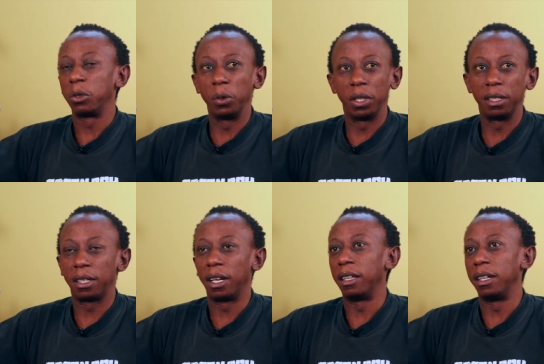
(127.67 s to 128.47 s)
To this
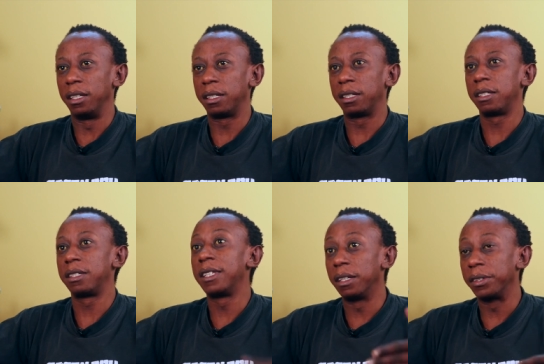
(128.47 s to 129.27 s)
day, there is
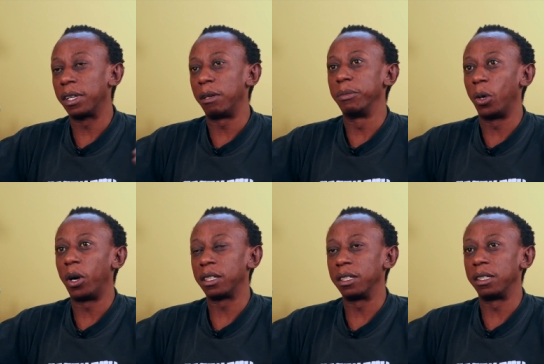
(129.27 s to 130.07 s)
still some
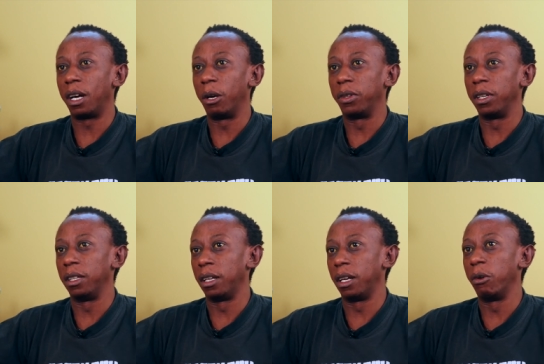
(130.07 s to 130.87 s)
doctors out
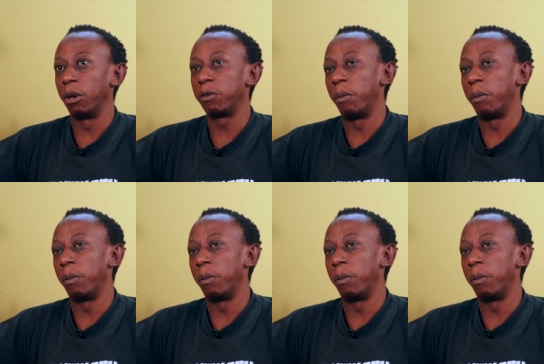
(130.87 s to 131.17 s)
there that are not